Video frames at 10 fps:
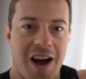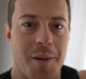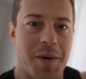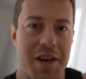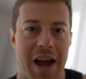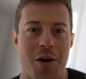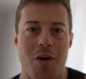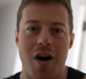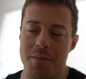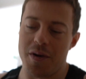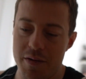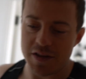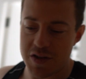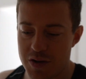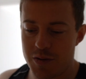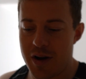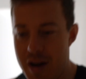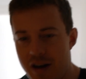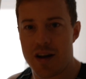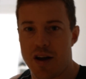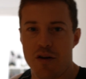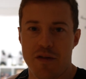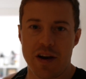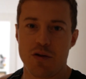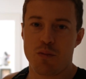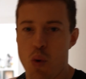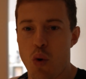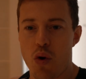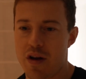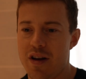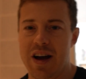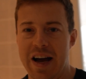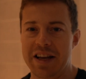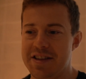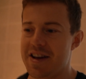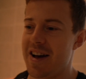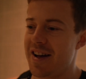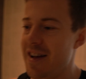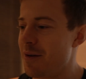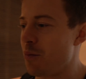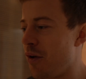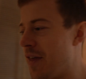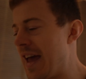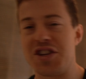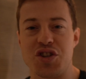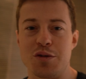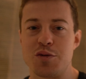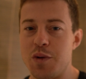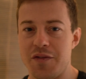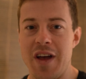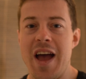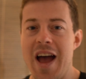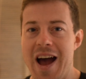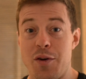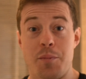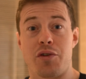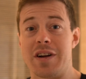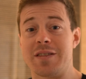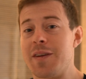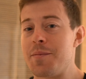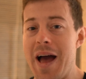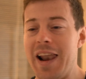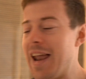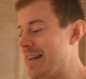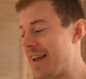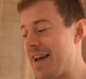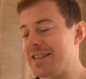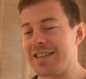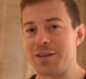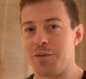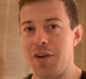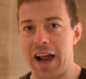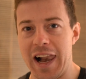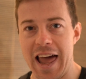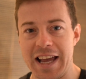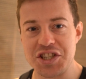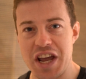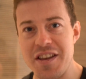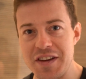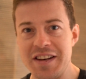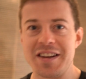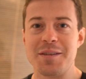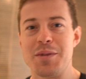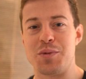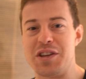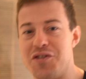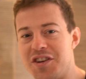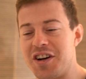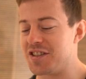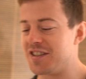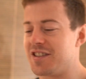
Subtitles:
Now I'm going to go for a little walk, and one of the issues with having progressively better leg days is with like leg chafing between your adductors.